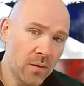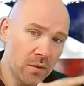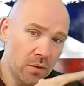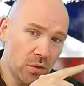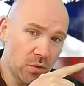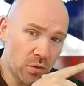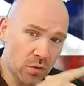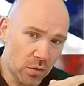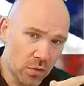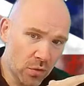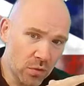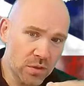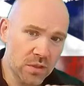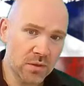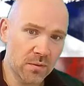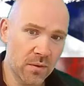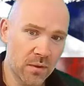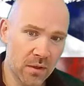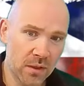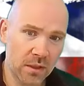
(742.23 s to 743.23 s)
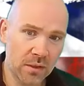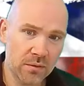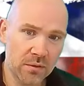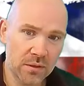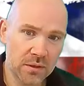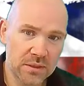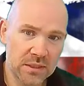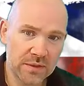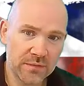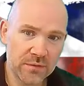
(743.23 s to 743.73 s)
You could also argue
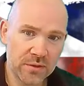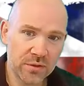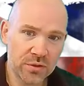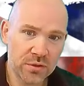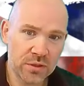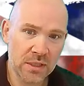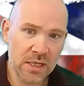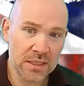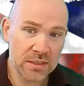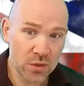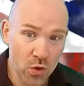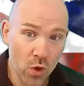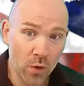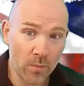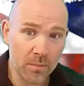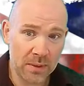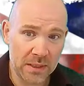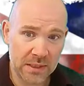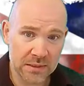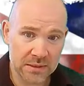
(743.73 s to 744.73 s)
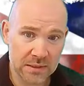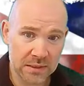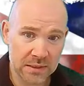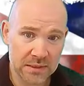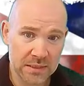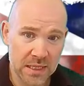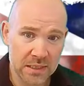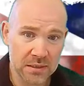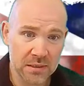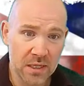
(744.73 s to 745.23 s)
that devolution has not been a
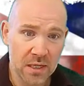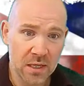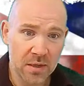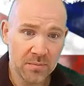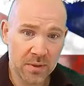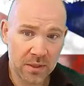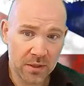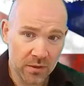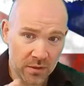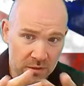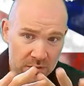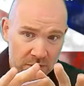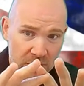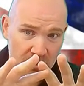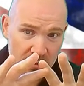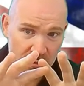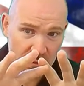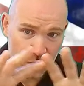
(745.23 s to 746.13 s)
success because